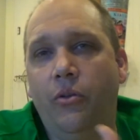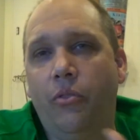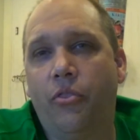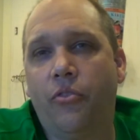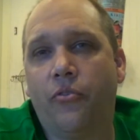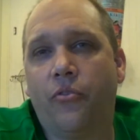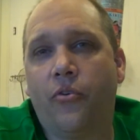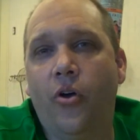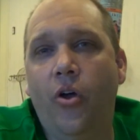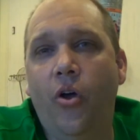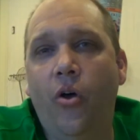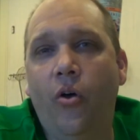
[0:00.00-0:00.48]

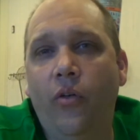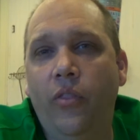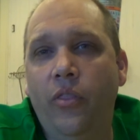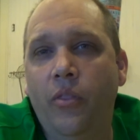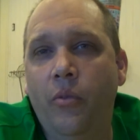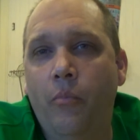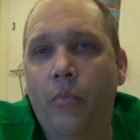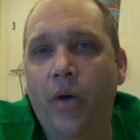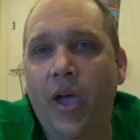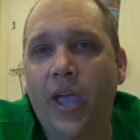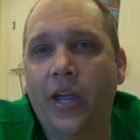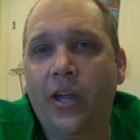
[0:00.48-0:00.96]
throw it in
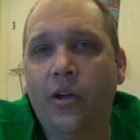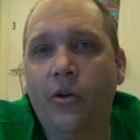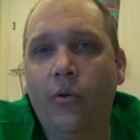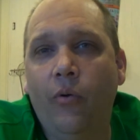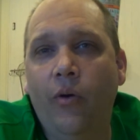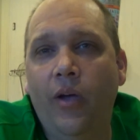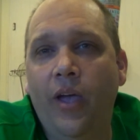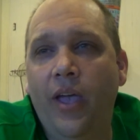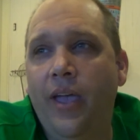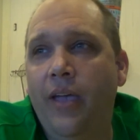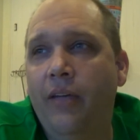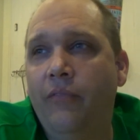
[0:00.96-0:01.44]
the
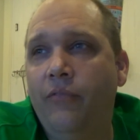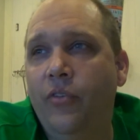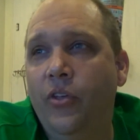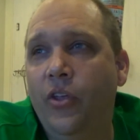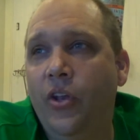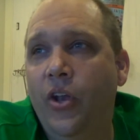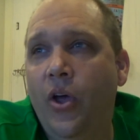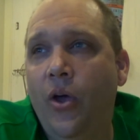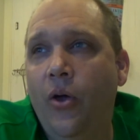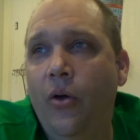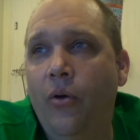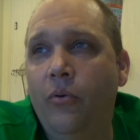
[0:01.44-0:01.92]
microwave,
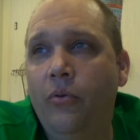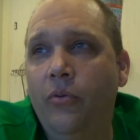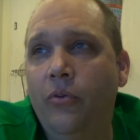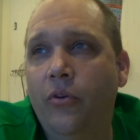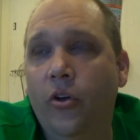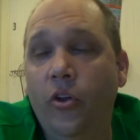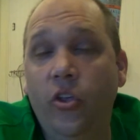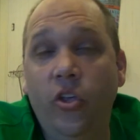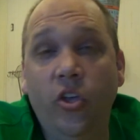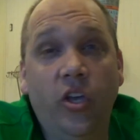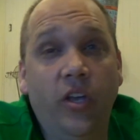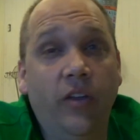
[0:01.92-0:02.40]

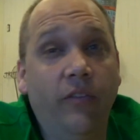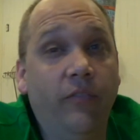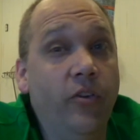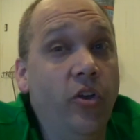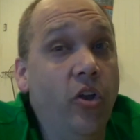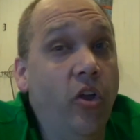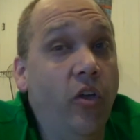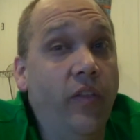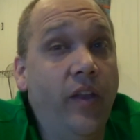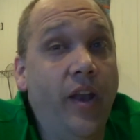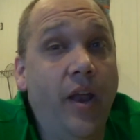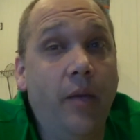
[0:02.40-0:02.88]
or if you
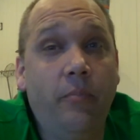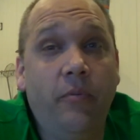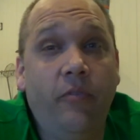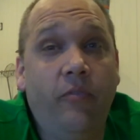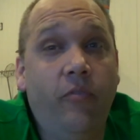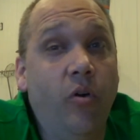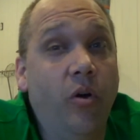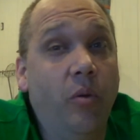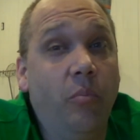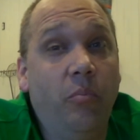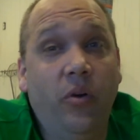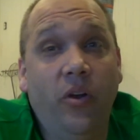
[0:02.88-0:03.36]
know the night
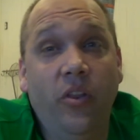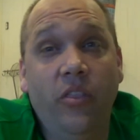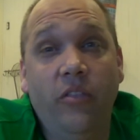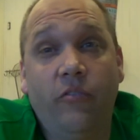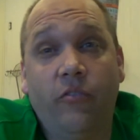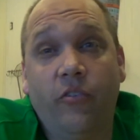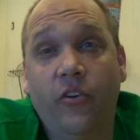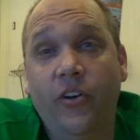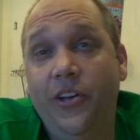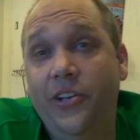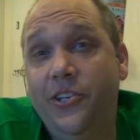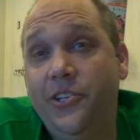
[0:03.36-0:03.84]
before, put it in the
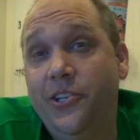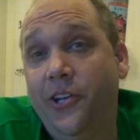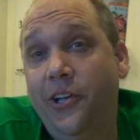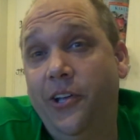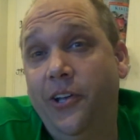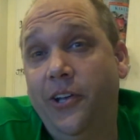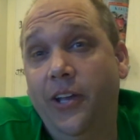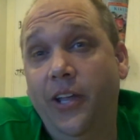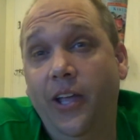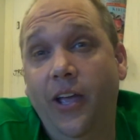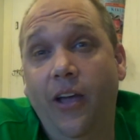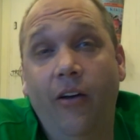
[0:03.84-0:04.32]
fridge. You're
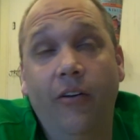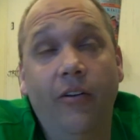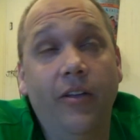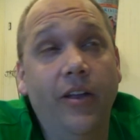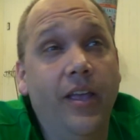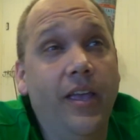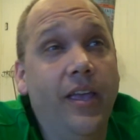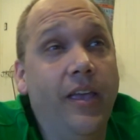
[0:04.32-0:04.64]
good to go.